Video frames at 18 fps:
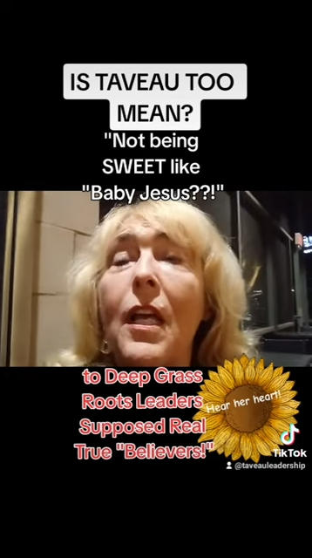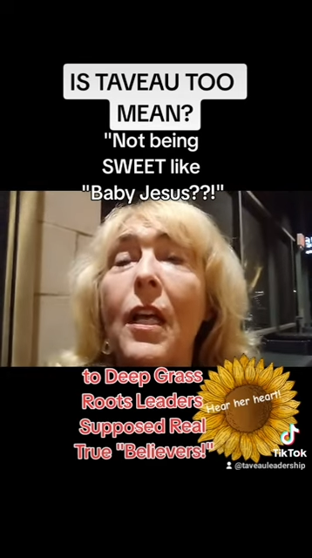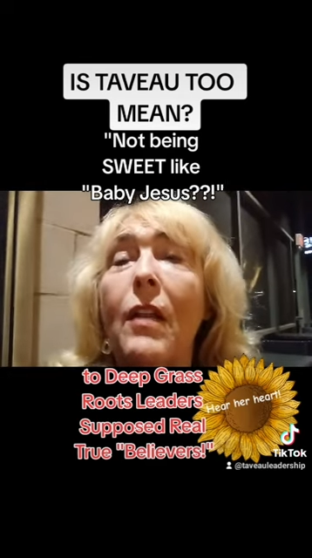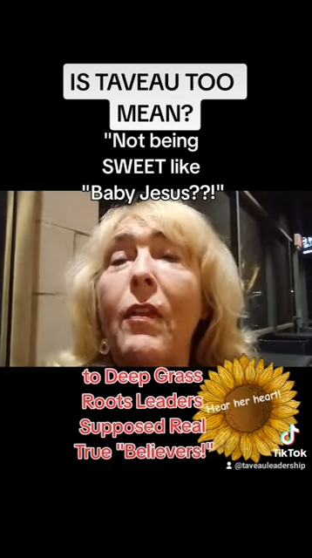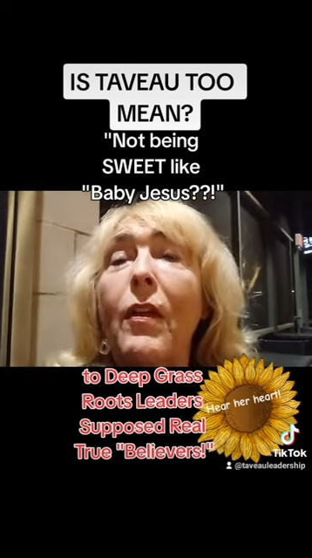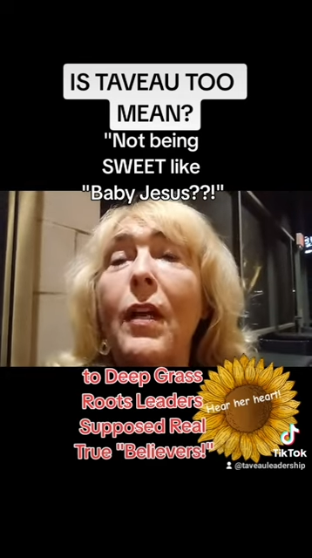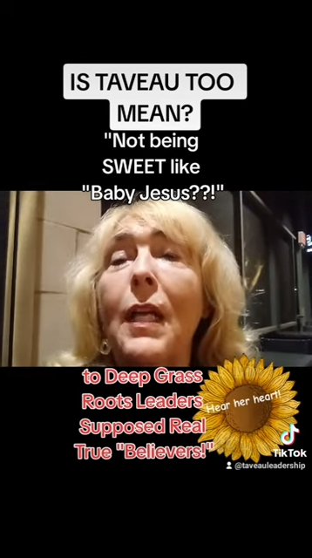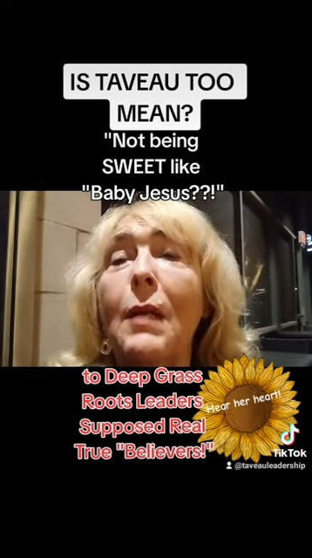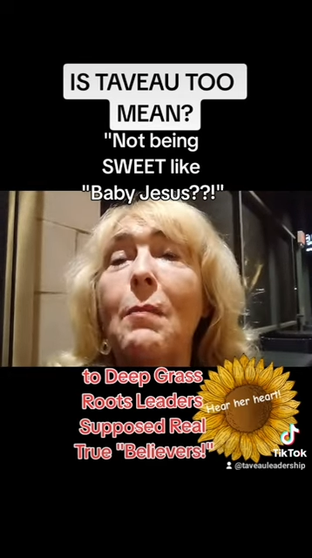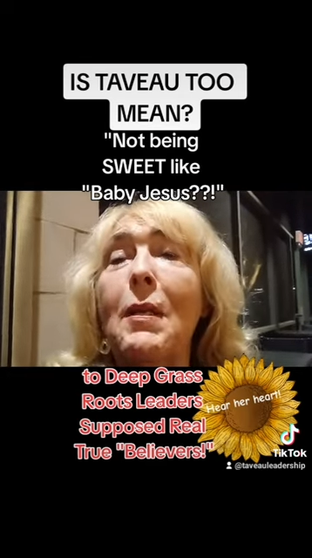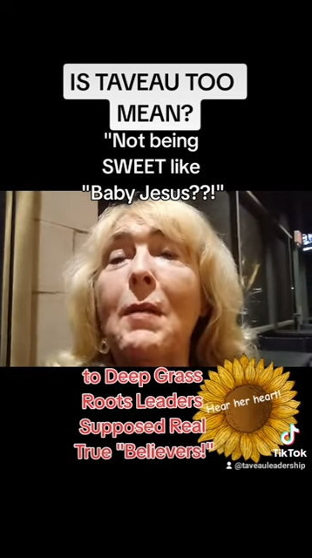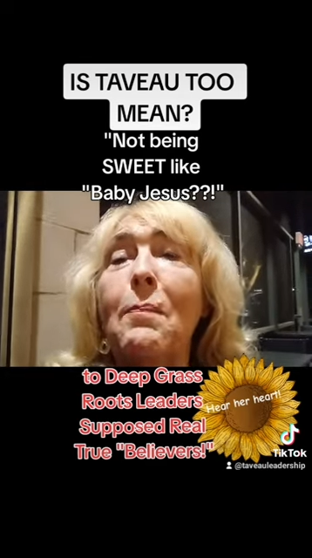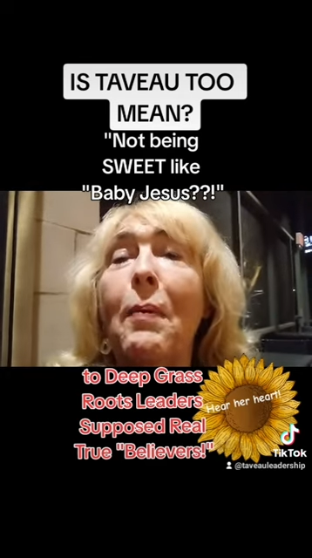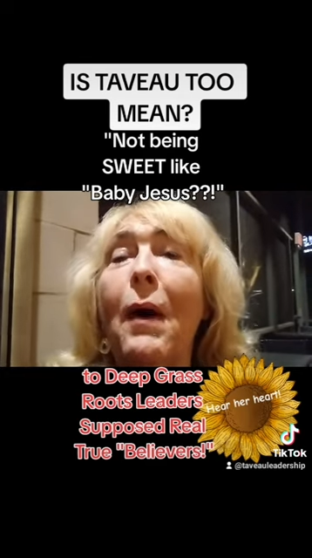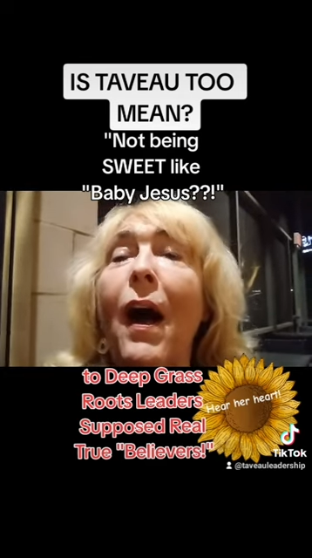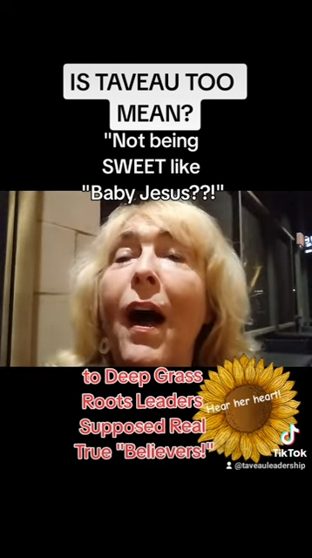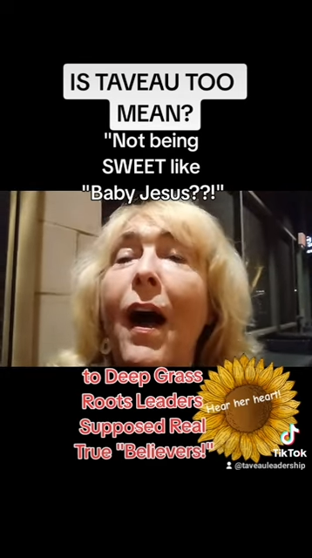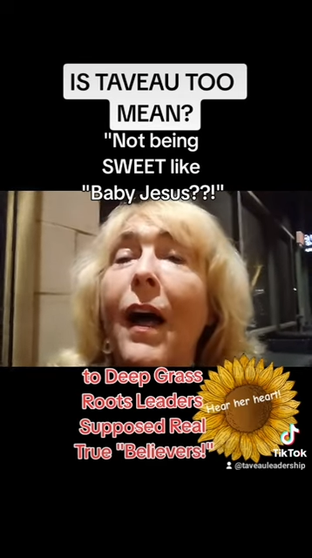There are going to be
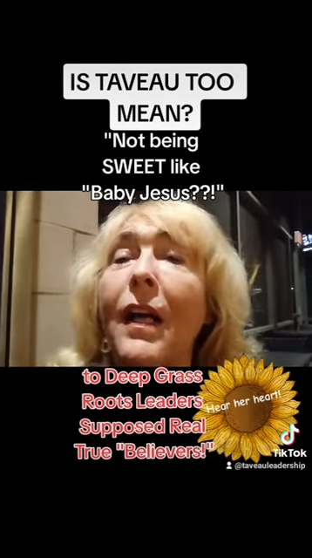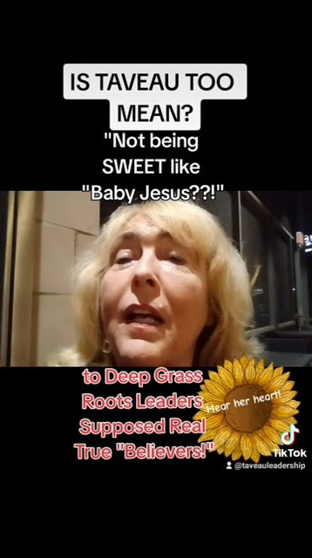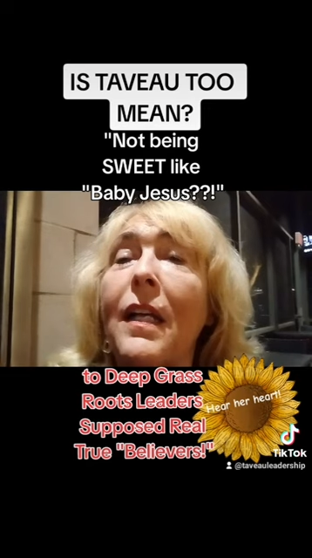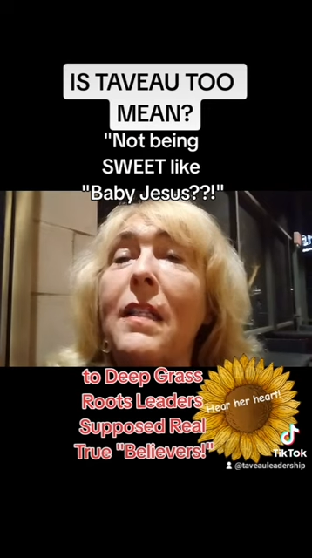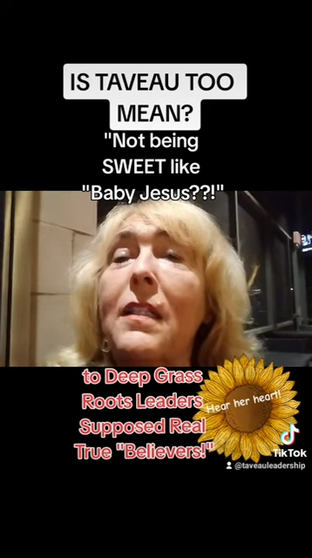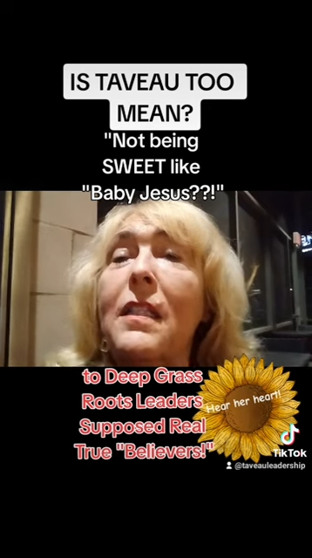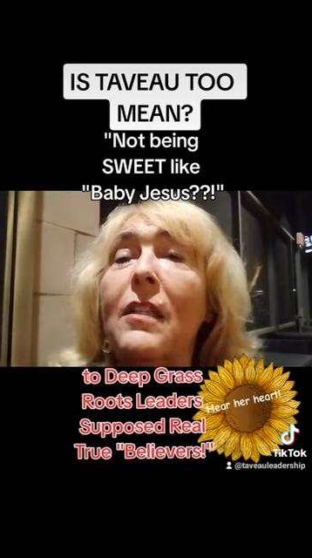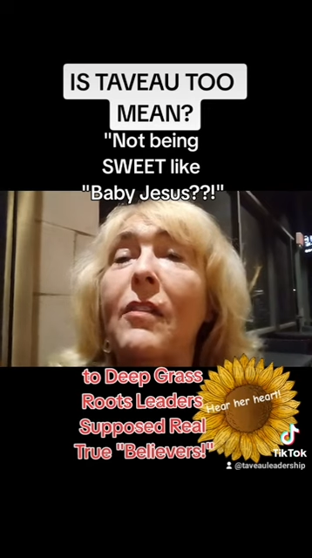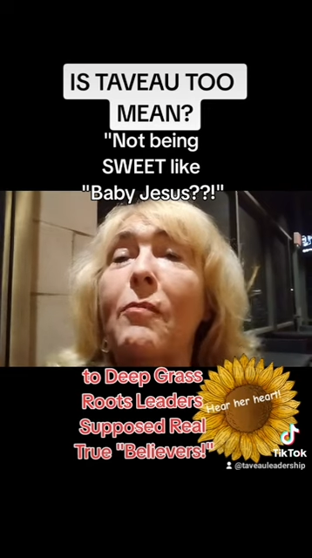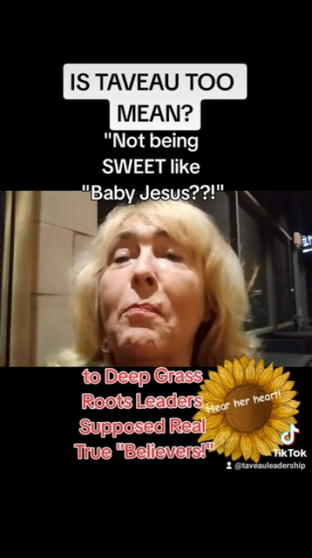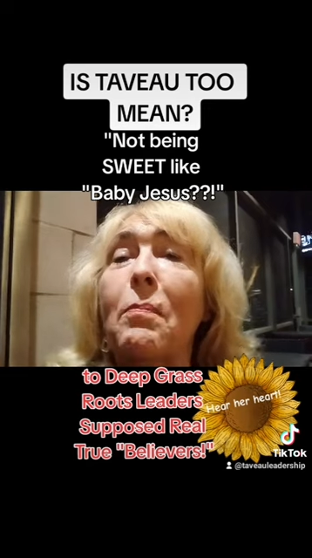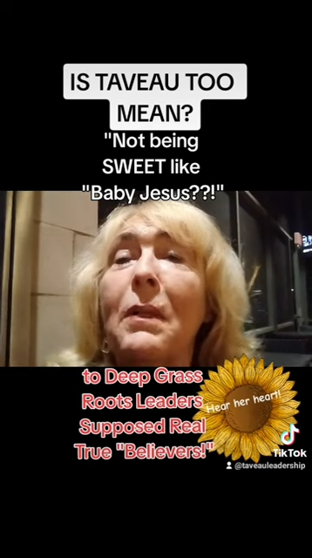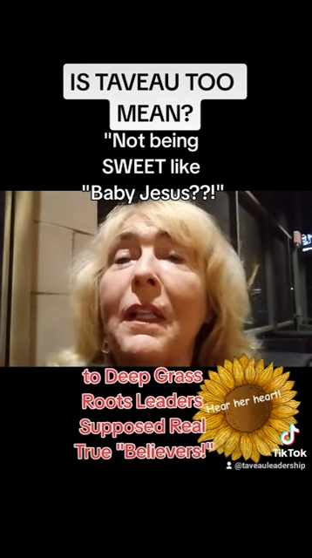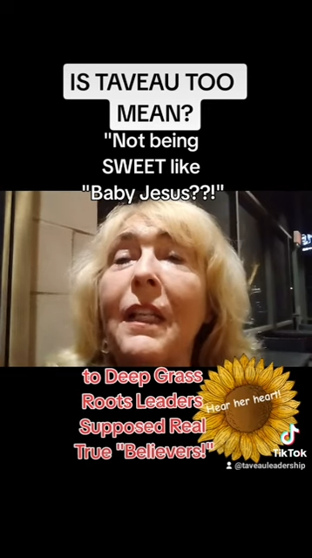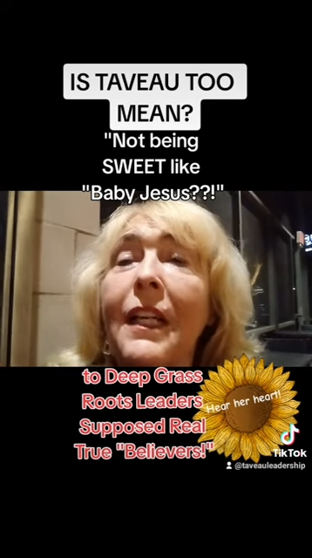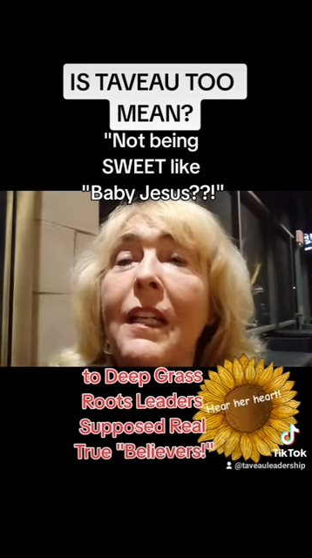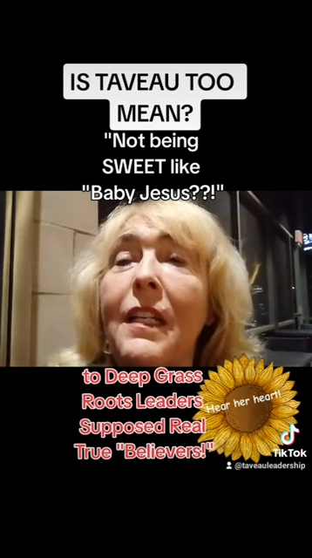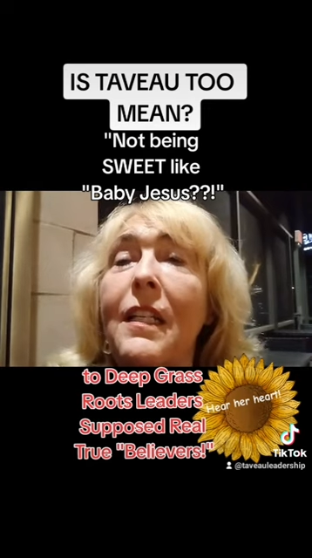pockets of
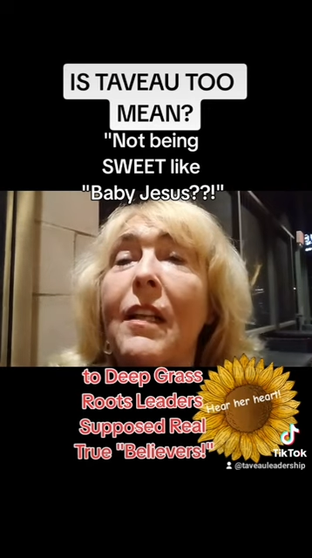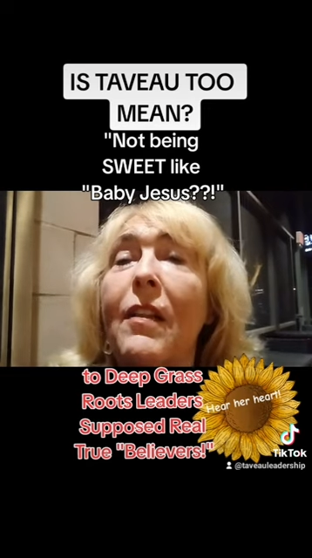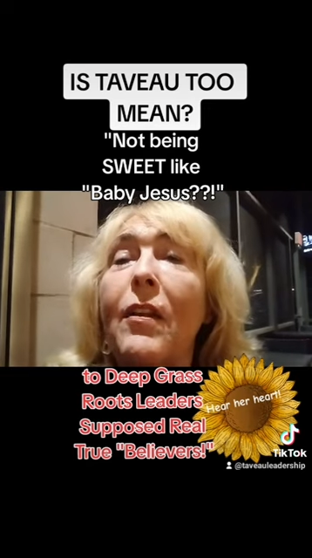plenty.